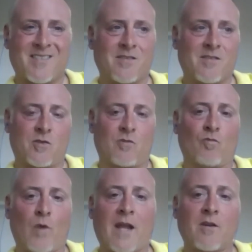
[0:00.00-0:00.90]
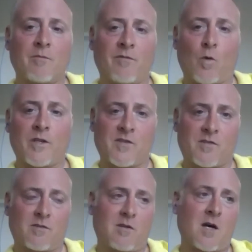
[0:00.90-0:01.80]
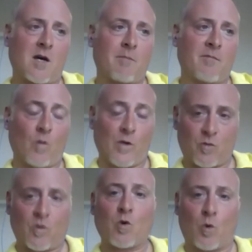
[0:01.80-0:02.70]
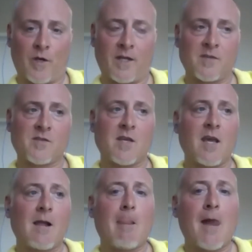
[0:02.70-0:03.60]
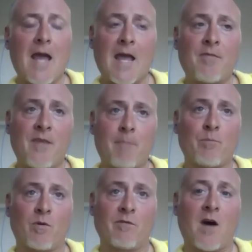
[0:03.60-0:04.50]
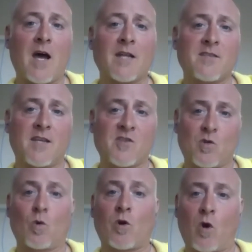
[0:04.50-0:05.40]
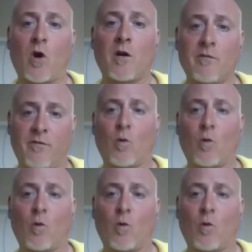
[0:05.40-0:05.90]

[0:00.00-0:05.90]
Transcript: to random voice recordings, and then provides a scorecard for our